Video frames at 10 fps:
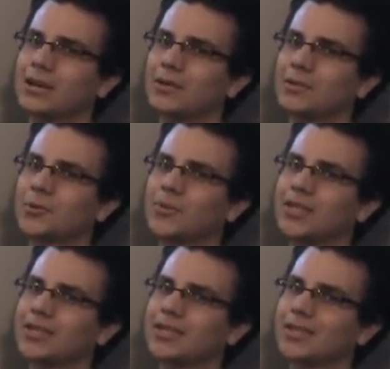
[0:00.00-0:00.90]
which
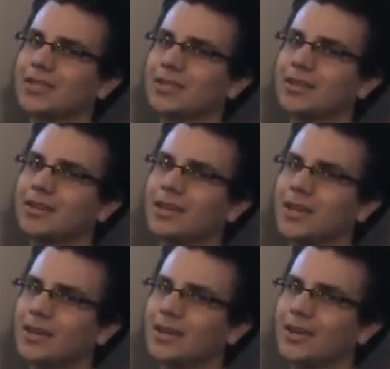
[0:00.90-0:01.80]
means
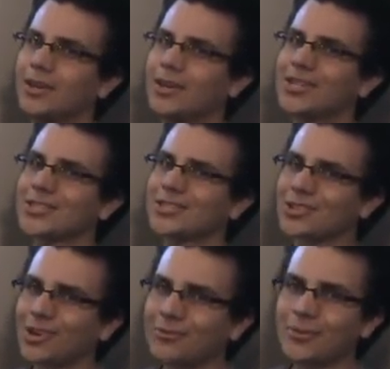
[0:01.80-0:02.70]
it has to
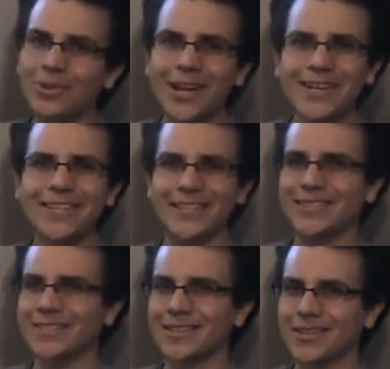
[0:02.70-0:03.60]
look out for
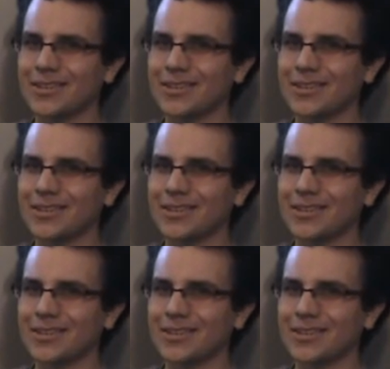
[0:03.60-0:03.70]
planets.